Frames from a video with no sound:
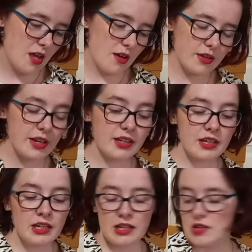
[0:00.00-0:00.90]
Okay,
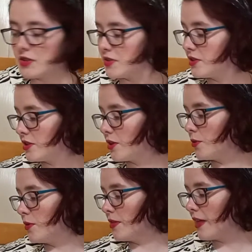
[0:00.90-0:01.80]

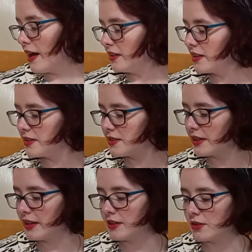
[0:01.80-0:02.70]
so that is
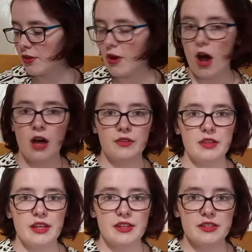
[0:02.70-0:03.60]
it on
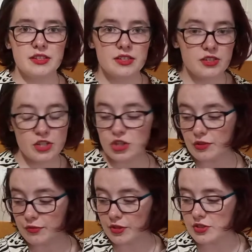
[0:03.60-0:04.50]
the
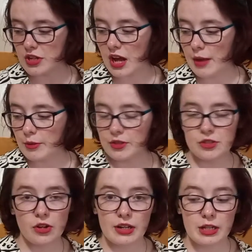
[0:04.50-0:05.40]
stitching front. I'm going to
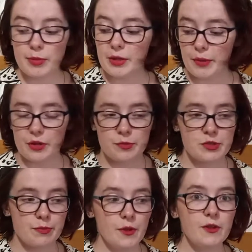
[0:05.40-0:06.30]
talk a little bit about
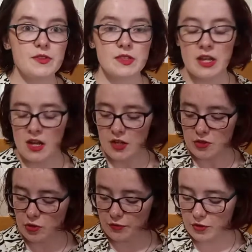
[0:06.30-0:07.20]
some books.
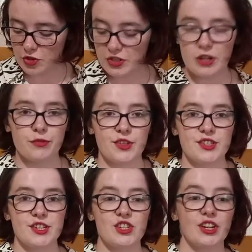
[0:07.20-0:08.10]
So if you're just here for the
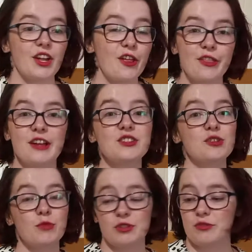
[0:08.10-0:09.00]
stitching, thanks so
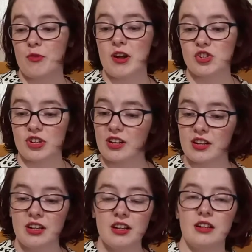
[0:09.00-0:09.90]
much for
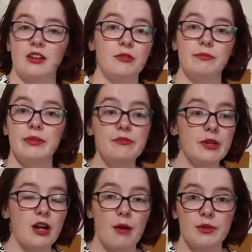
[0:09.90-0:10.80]
watching. Now, leave
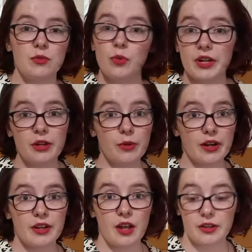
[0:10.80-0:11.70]
me a comment. What are you
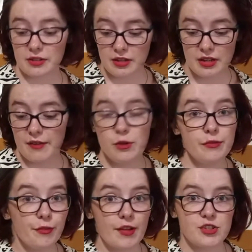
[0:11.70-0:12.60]
working on? If you
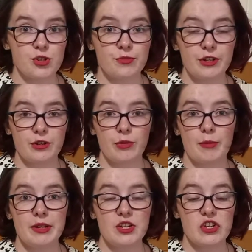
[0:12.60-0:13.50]
have a Flosstube video you
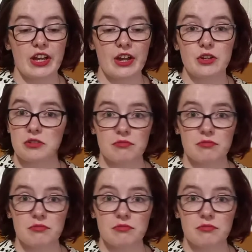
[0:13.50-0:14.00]
want me to check out,